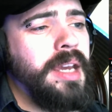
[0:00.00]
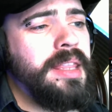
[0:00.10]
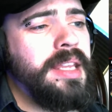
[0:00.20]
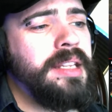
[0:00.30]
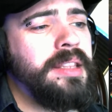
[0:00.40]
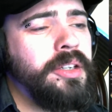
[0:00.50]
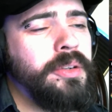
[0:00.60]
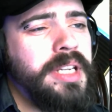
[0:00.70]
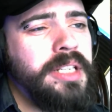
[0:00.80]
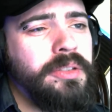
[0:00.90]
then in the
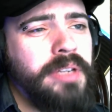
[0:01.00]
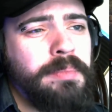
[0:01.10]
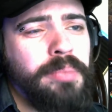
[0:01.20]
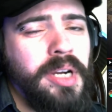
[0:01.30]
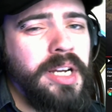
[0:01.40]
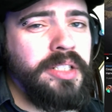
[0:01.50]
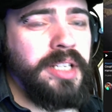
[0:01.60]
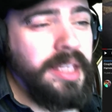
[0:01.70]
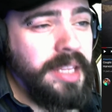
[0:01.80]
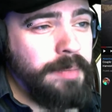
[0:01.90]
Green Dream
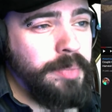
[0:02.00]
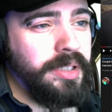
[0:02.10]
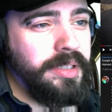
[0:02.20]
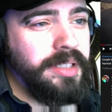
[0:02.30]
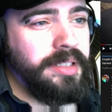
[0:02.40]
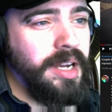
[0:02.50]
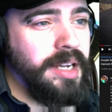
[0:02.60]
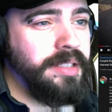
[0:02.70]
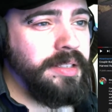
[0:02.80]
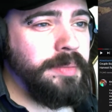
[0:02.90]
project, they built this
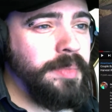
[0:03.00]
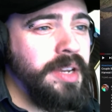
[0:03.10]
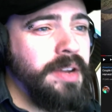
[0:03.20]
awesome